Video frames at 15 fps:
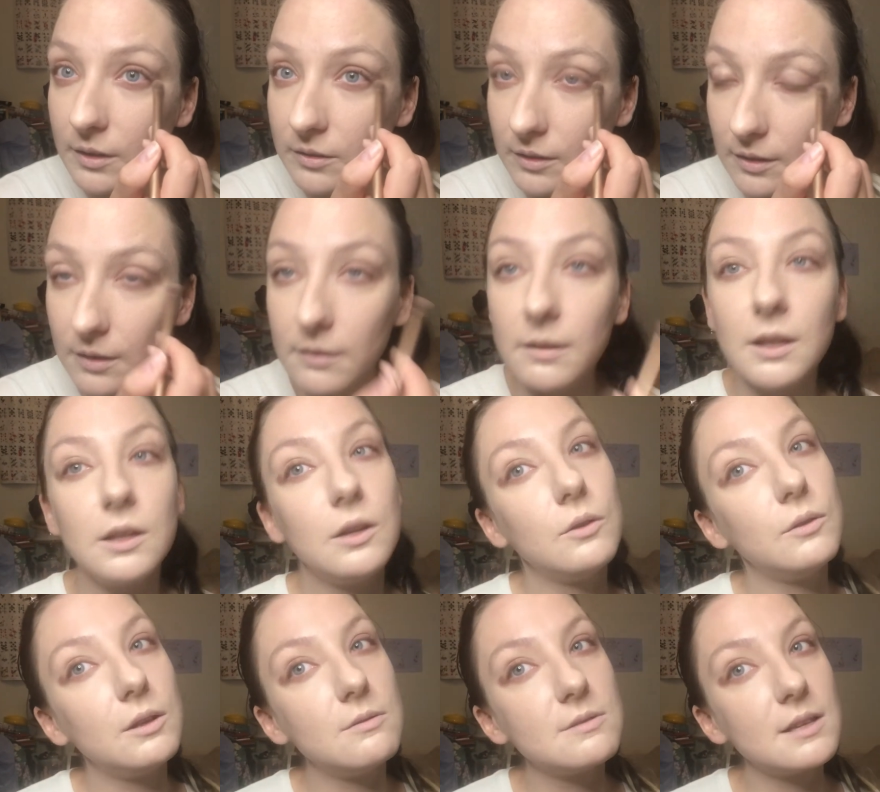to continue
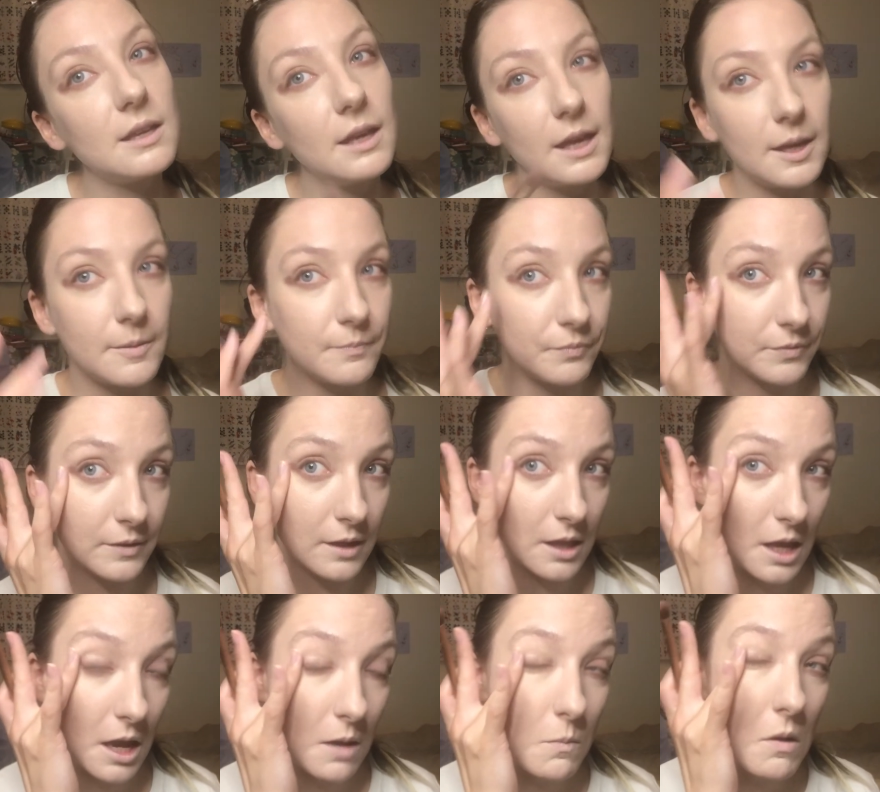using it. I
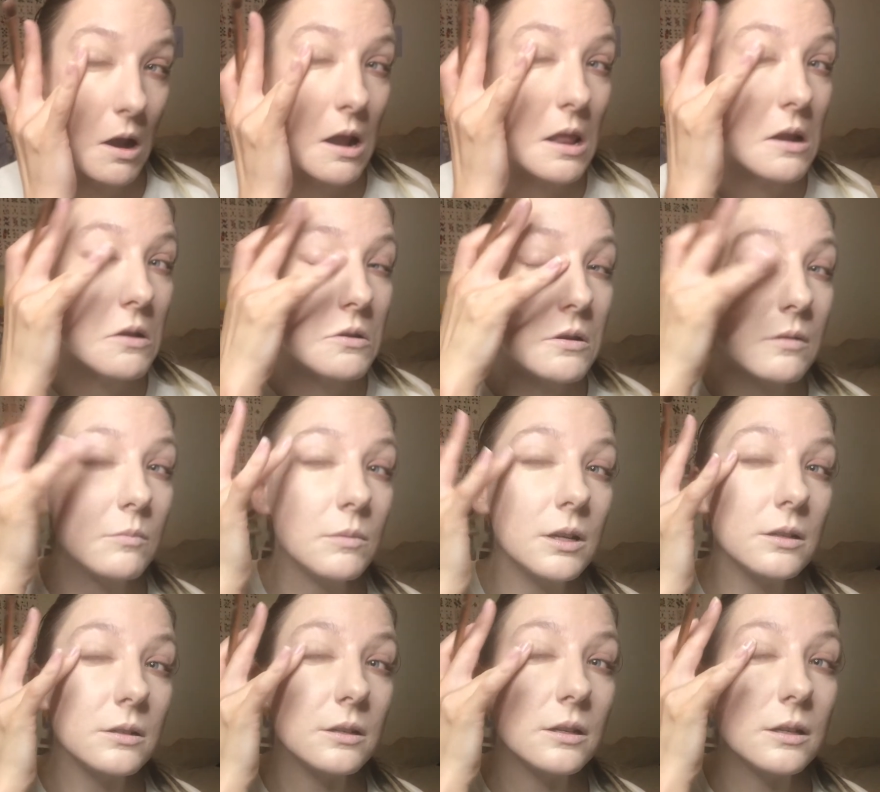think I put a little too
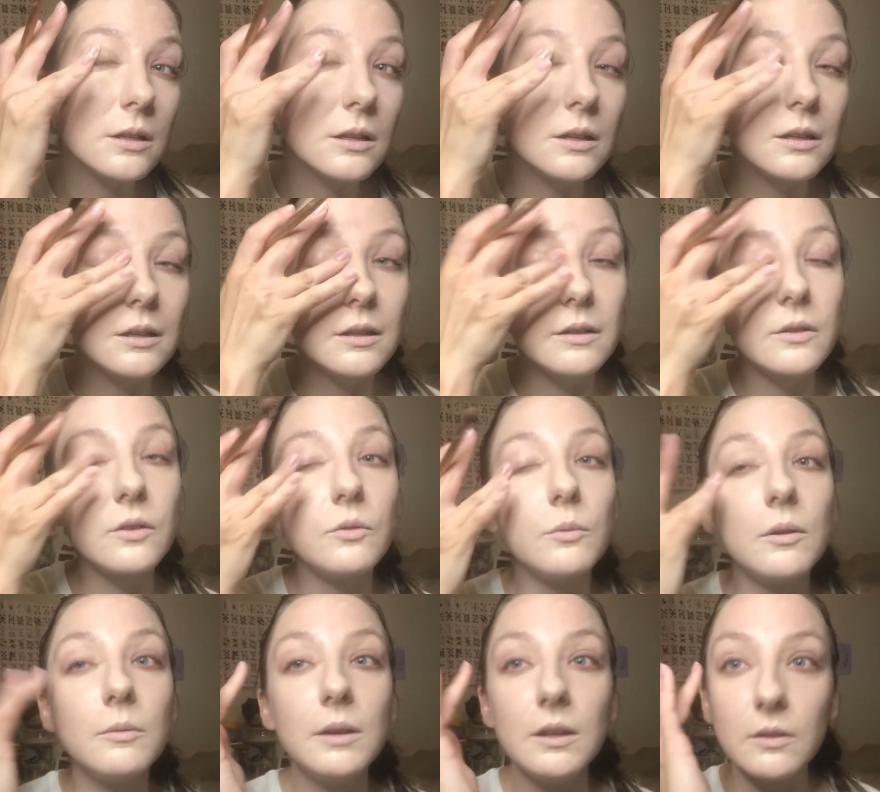much on. This is
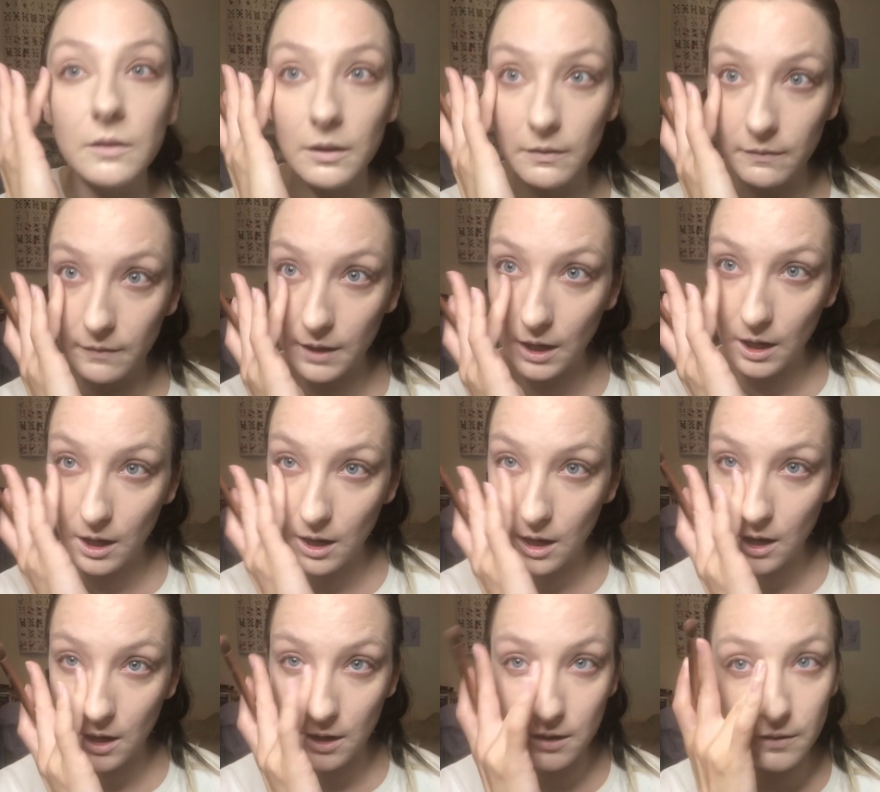when we use our
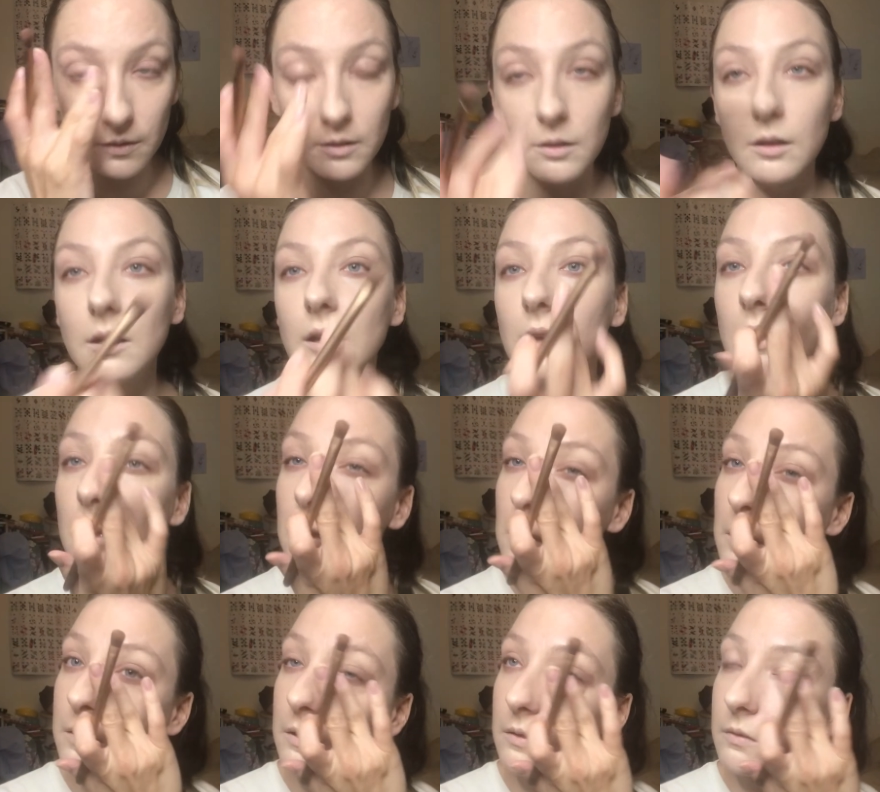fingers
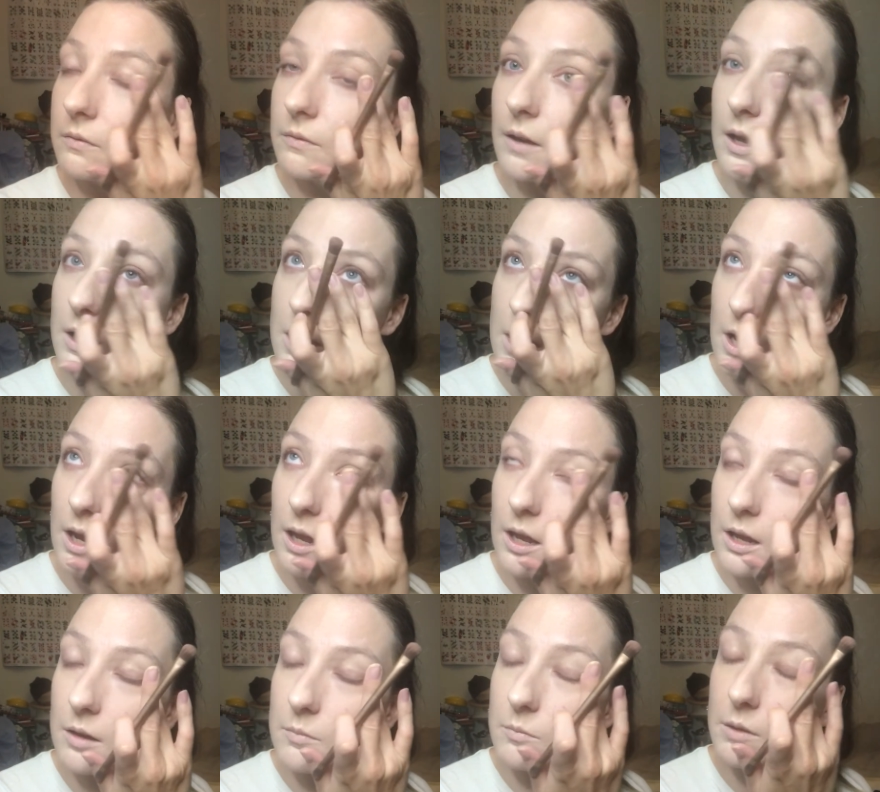to fudge it
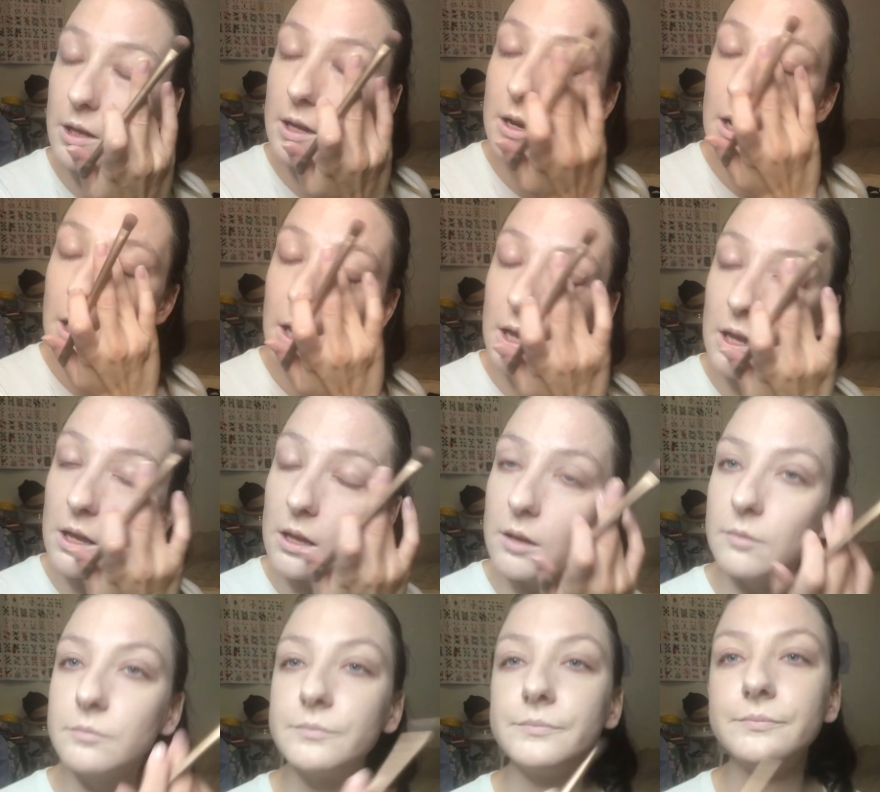and blend it.
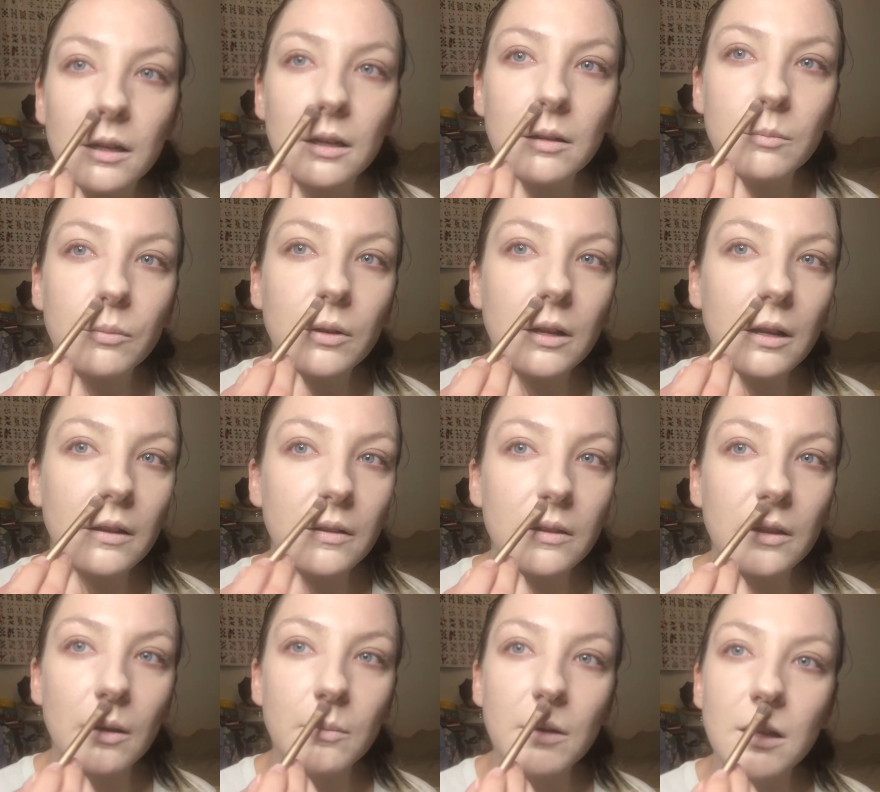Putting
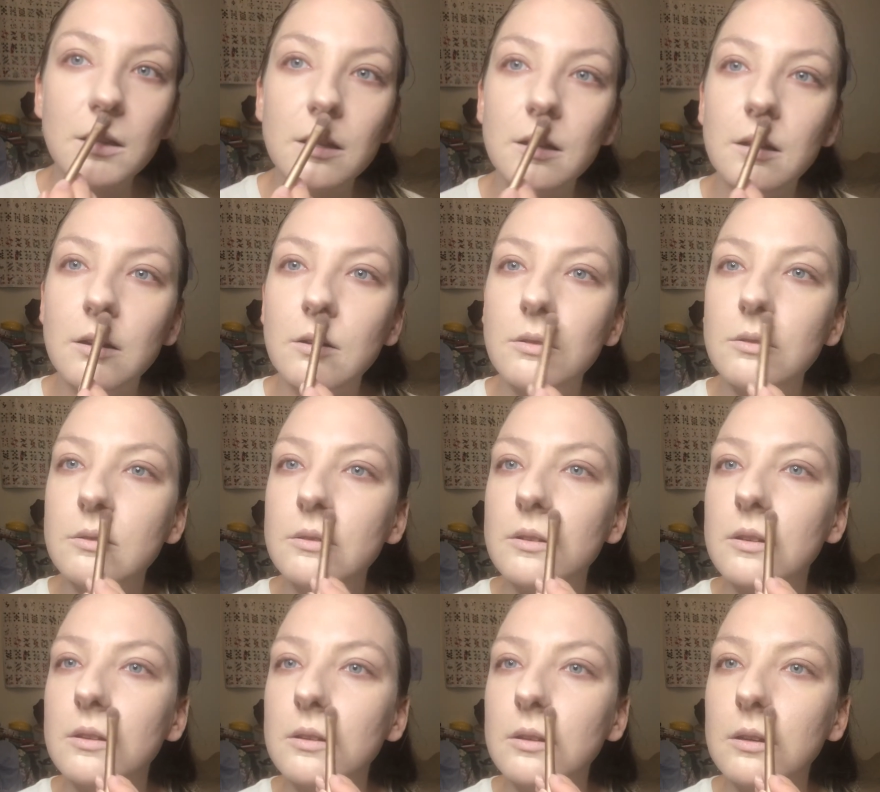some on the nose
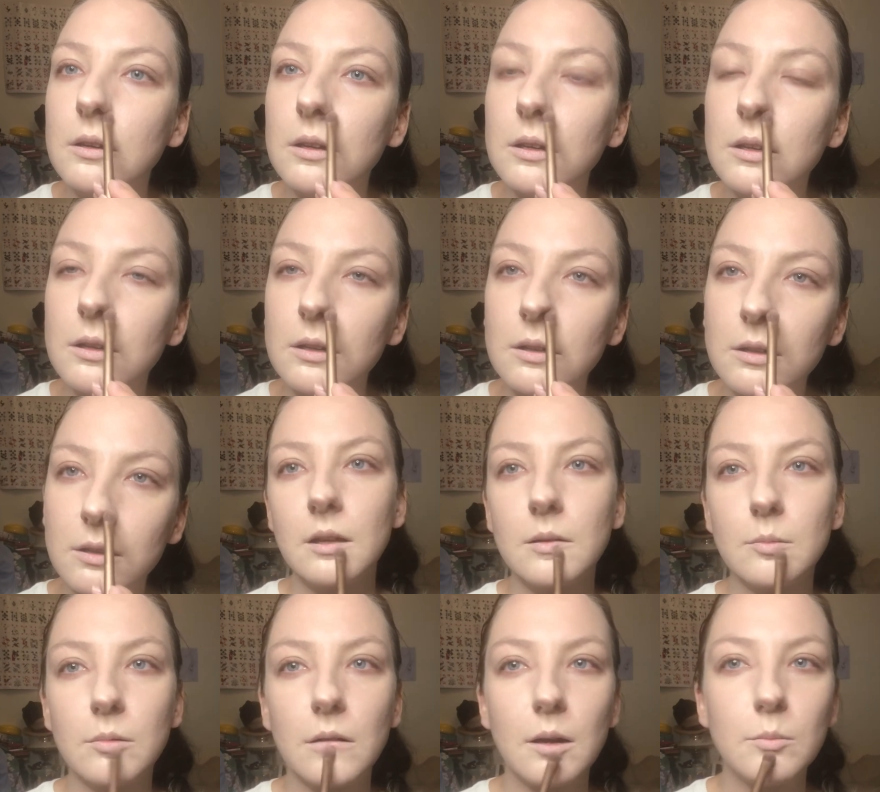is good.
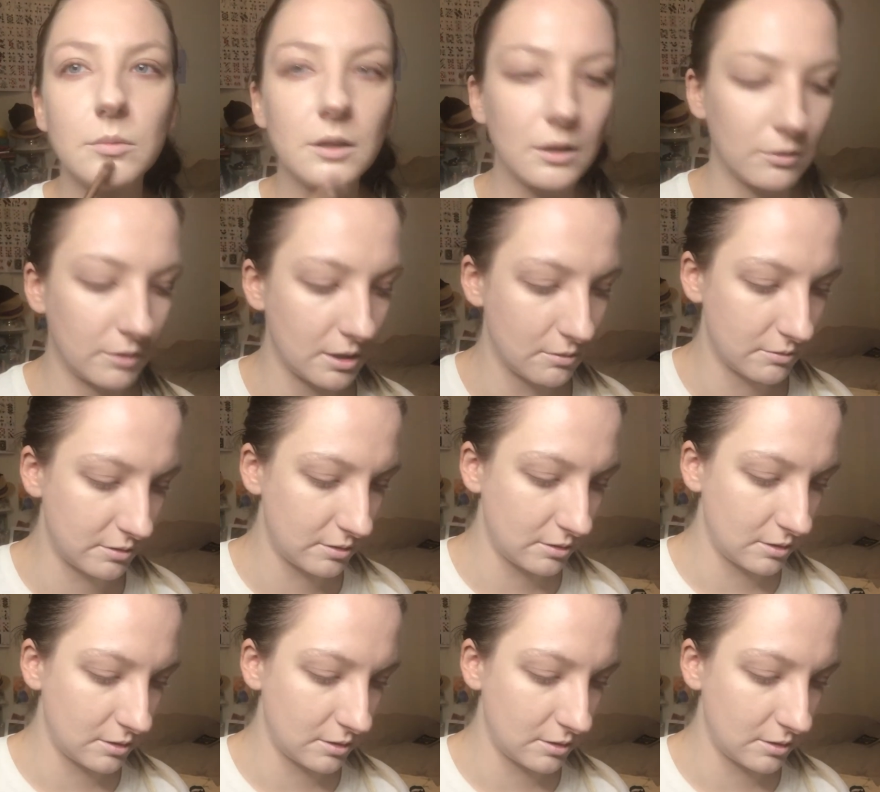Probably around